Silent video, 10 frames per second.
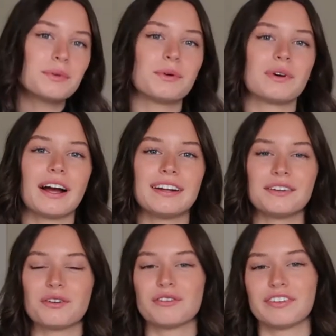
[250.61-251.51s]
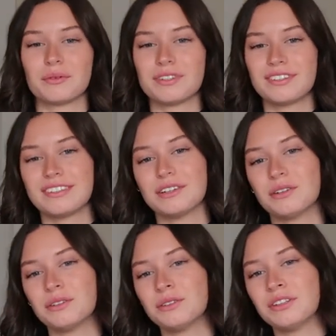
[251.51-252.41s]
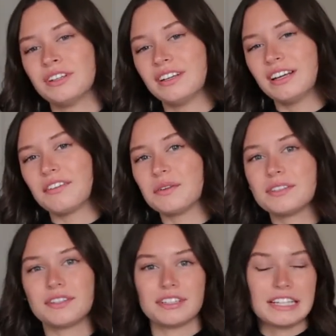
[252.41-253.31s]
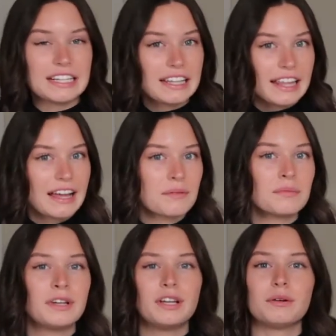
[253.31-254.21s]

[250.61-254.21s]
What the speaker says: or I didn't know if it was still, if you still needed them.